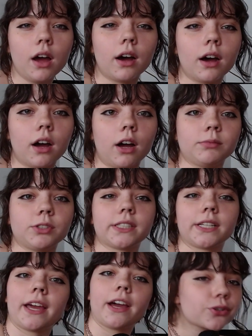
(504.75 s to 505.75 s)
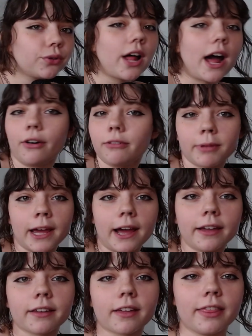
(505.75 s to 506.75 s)
just a casual out and
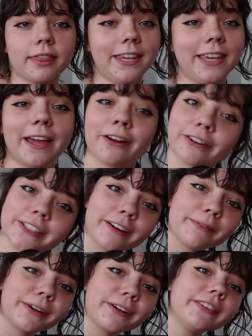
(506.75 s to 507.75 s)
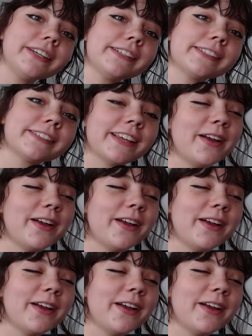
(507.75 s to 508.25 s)
back. The airtime on this,